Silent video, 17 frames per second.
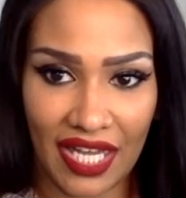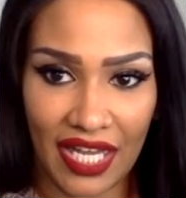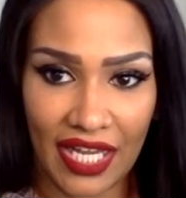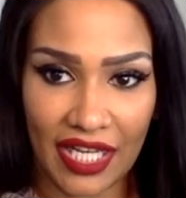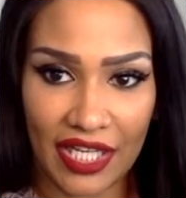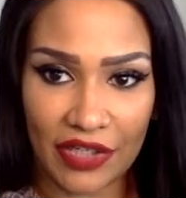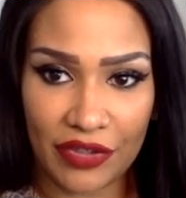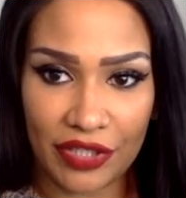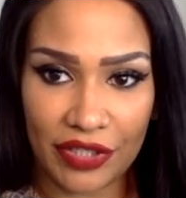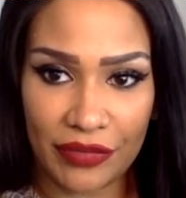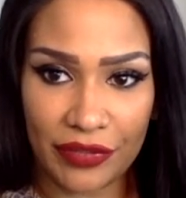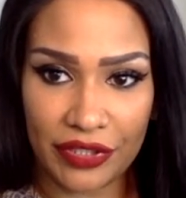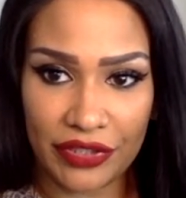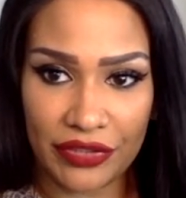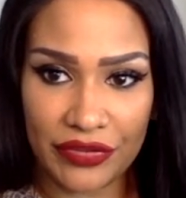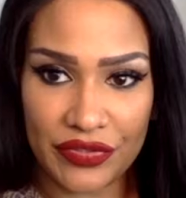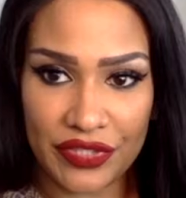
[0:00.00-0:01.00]
I agree
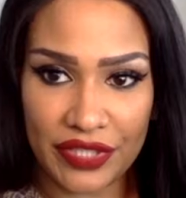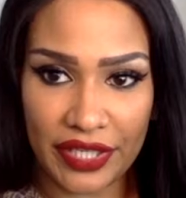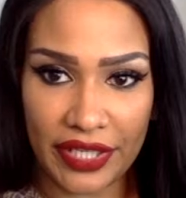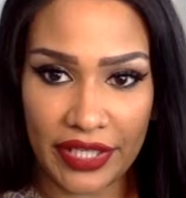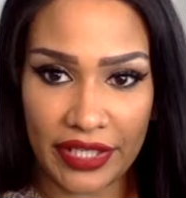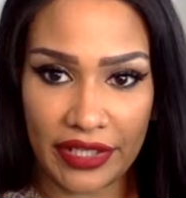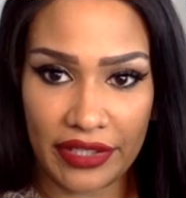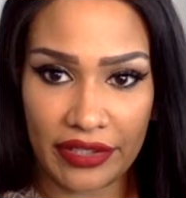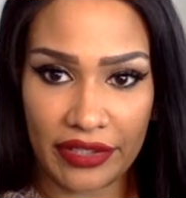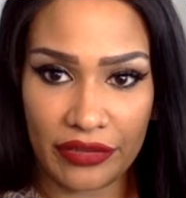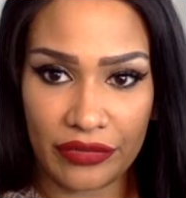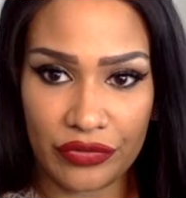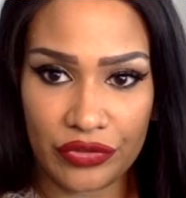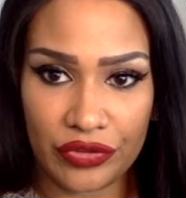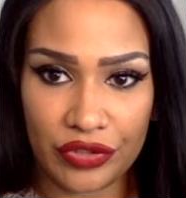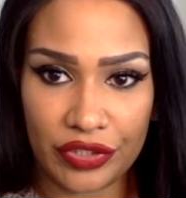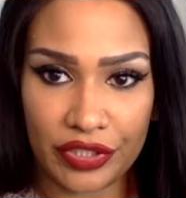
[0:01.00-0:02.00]
when you say you
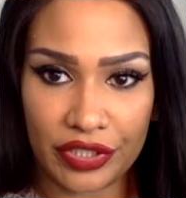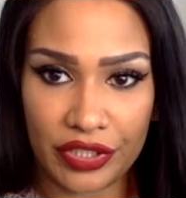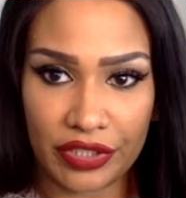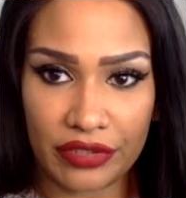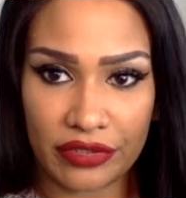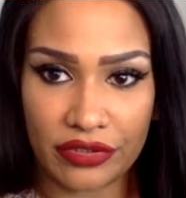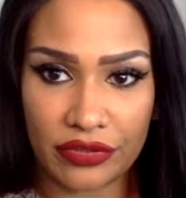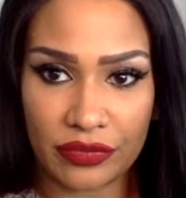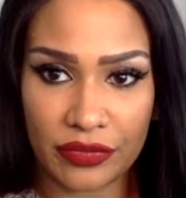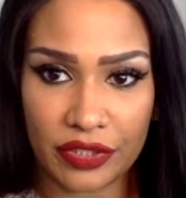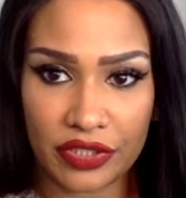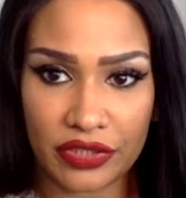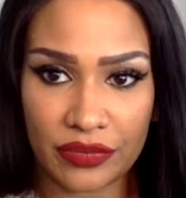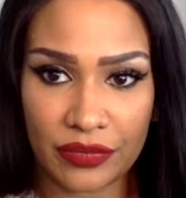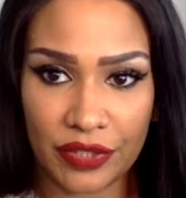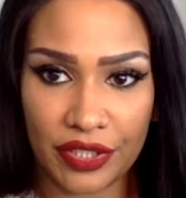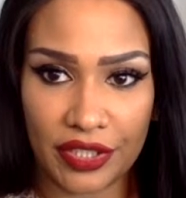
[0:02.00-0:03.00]
shouldn't care too
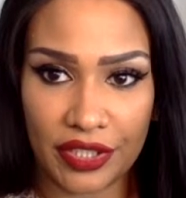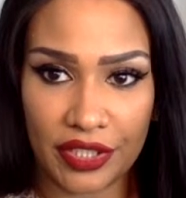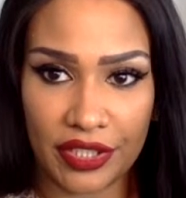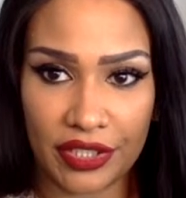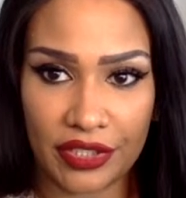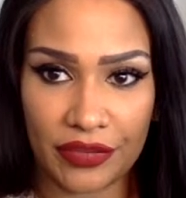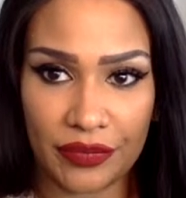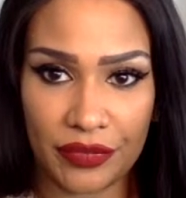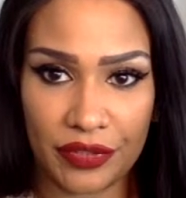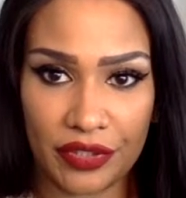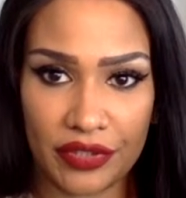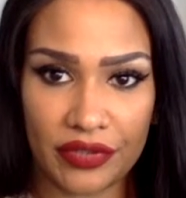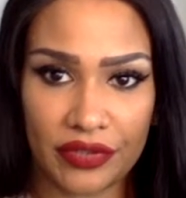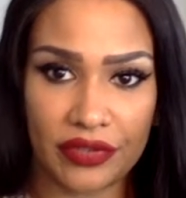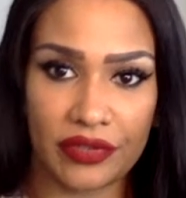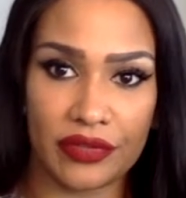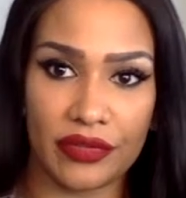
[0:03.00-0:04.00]
much. Men can't
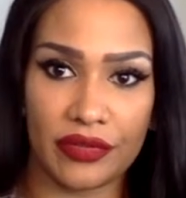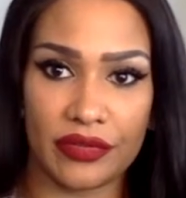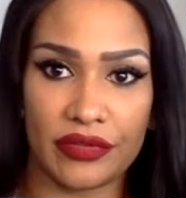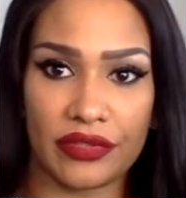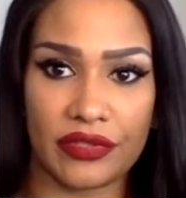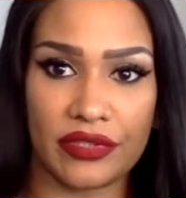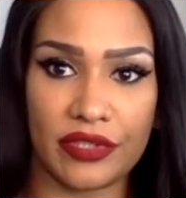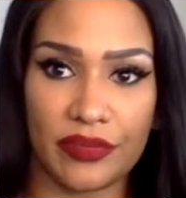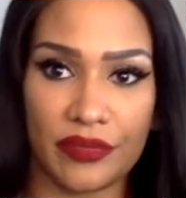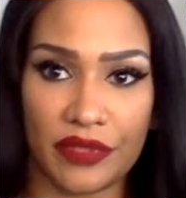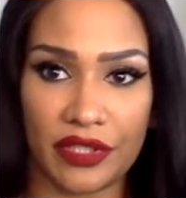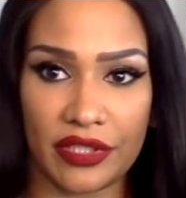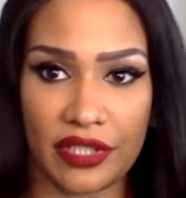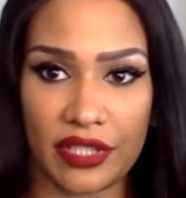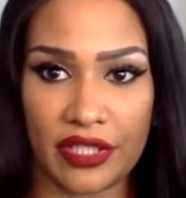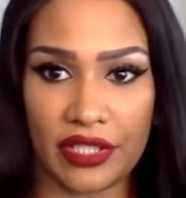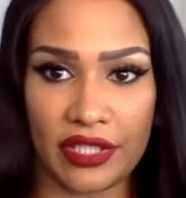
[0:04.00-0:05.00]
commit to
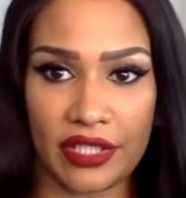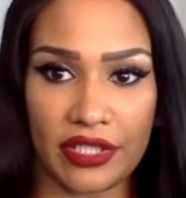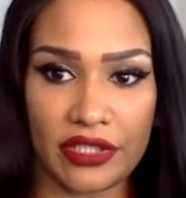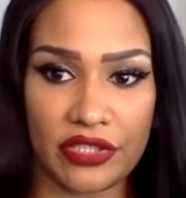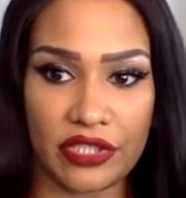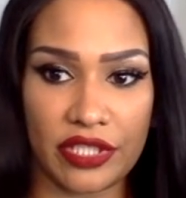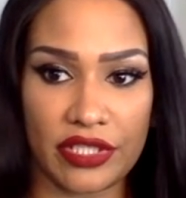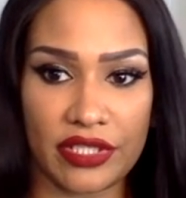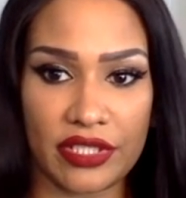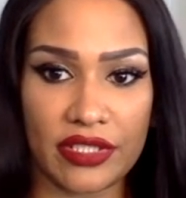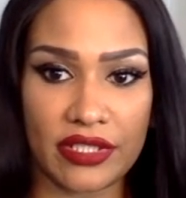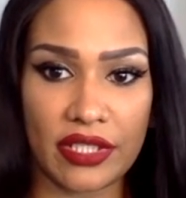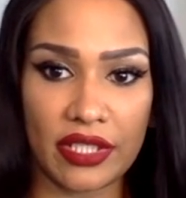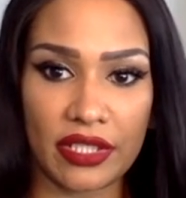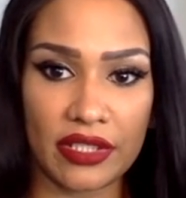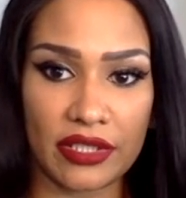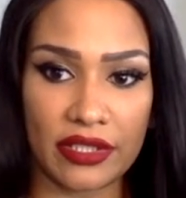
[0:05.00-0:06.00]
something they can't chase.
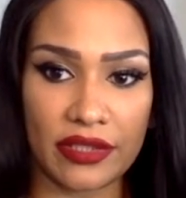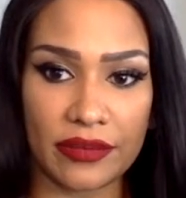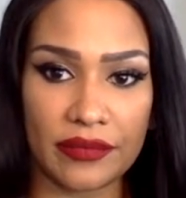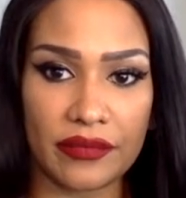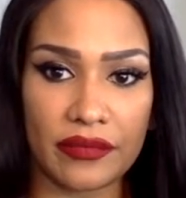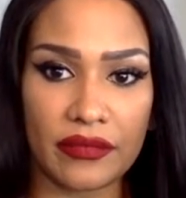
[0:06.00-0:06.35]
Exactly.